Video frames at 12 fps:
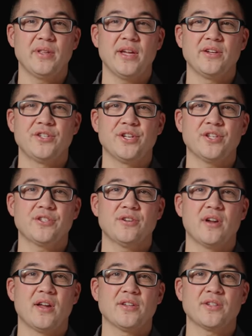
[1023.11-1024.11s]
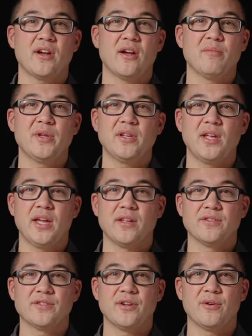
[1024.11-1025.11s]
They just are not as common,
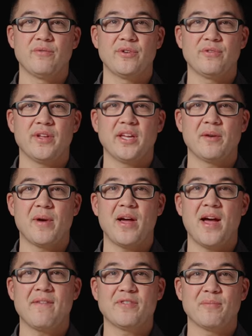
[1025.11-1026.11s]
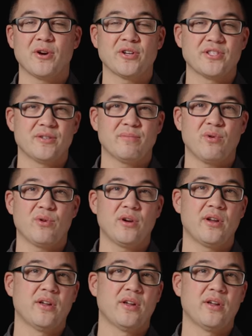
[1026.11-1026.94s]
and so if you're thinking about aftermarket support,